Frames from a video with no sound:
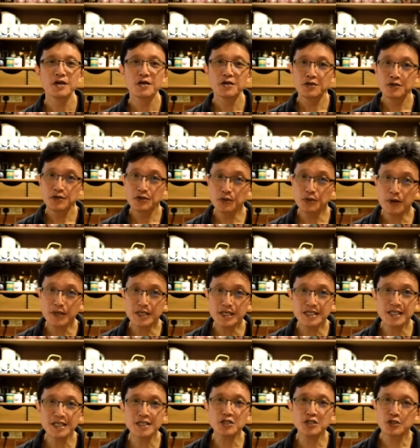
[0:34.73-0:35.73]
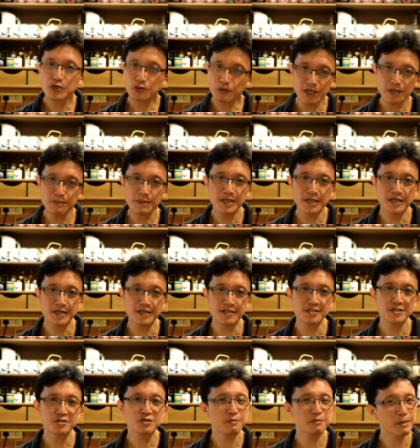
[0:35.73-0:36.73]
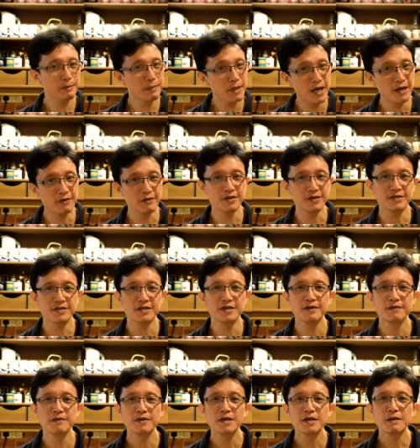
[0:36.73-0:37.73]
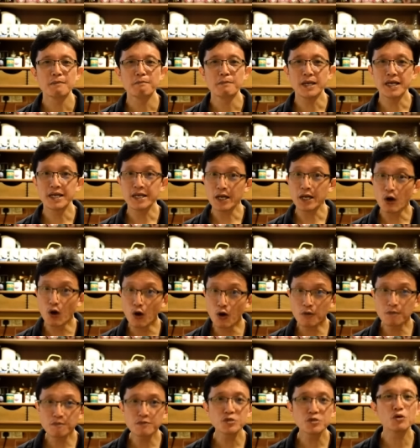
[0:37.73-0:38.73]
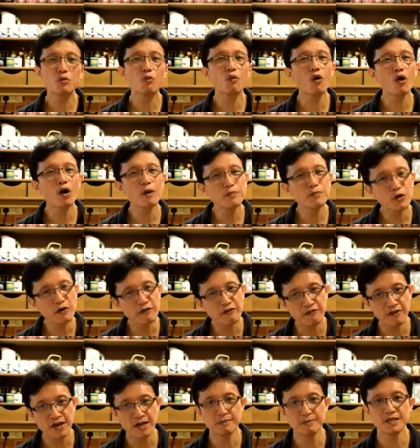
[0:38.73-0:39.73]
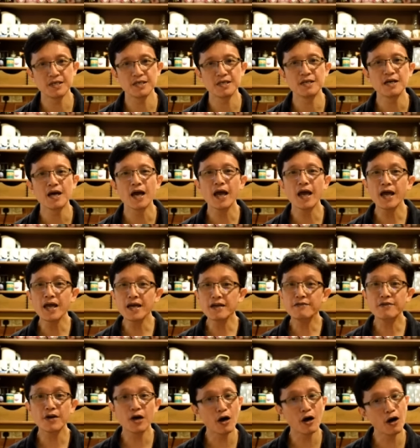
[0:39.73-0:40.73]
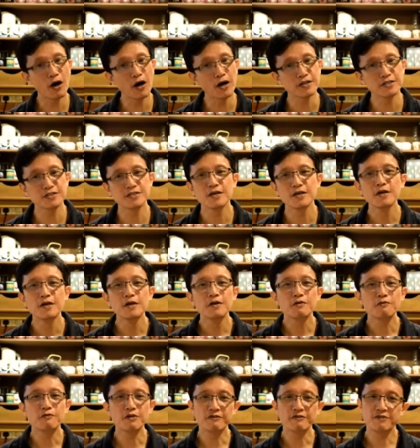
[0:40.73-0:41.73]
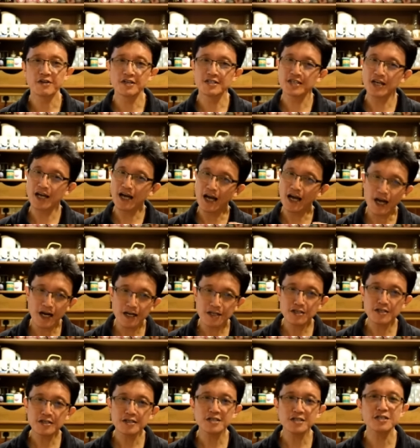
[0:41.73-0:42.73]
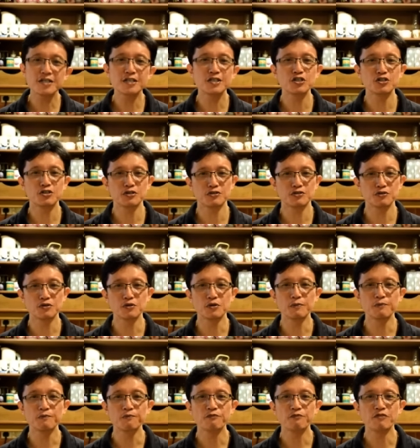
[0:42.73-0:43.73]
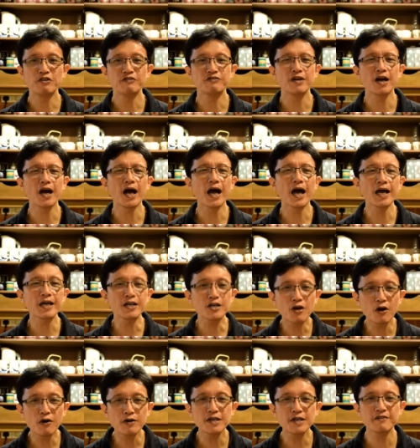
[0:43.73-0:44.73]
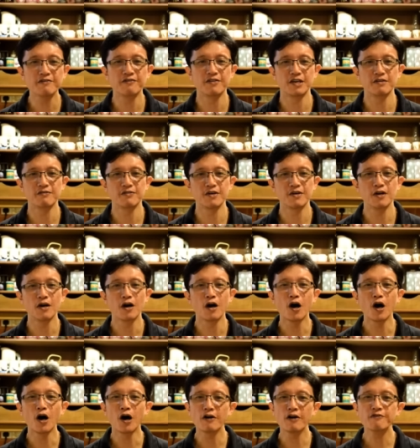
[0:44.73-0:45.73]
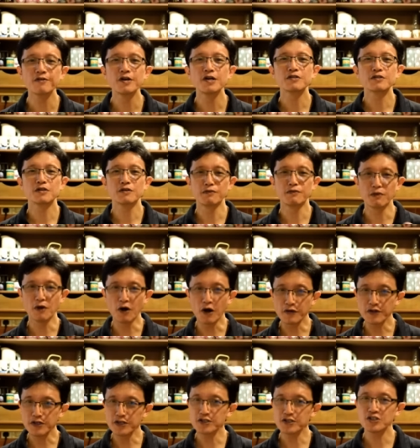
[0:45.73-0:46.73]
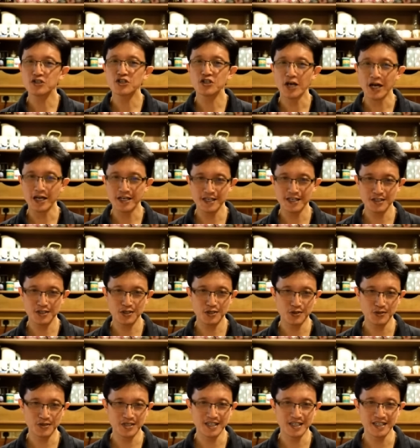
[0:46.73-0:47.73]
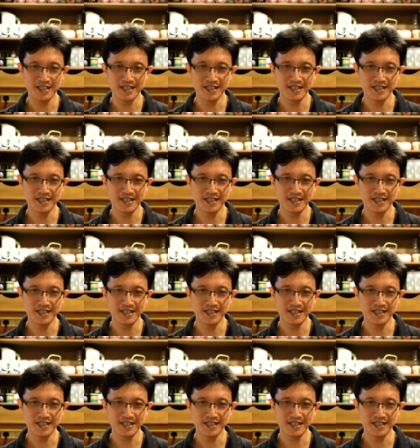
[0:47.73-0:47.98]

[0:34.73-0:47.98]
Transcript: You only need 20 minutes to prepare it. Make it at home to warm your family and their hearts with this utterly delicious soup with the iconic flavor of the northern Chinese cuisine.